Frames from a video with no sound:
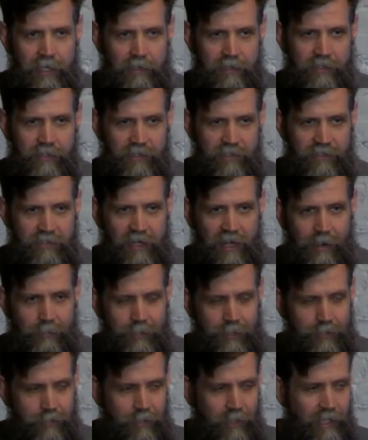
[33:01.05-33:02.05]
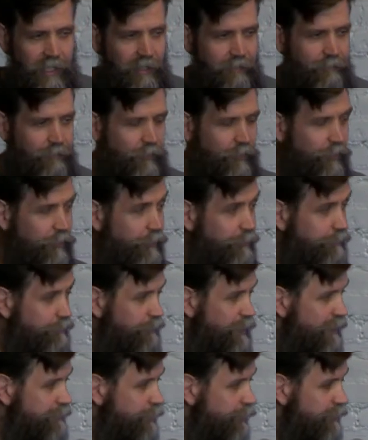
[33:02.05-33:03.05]
This is an opportunity for
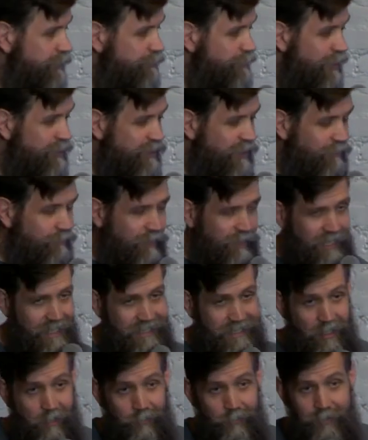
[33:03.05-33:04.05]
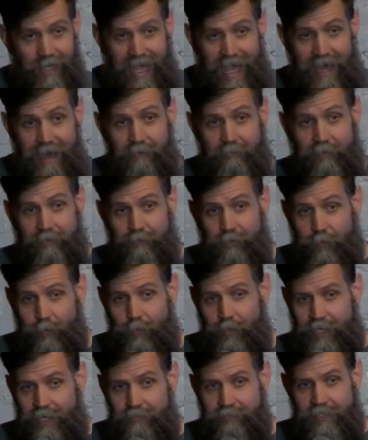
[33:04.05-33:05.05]
people, especially when they don't have a
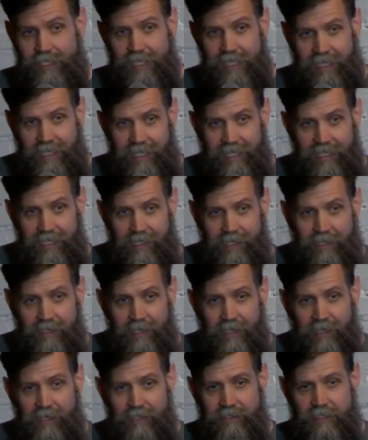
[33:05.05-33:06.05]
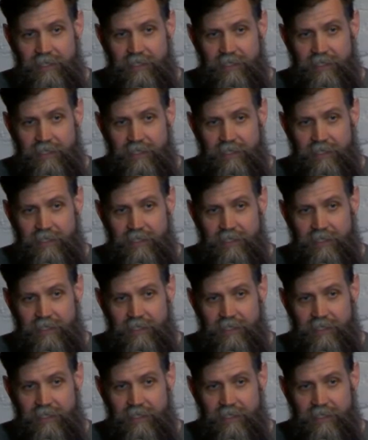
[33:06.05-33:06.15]
full FTE,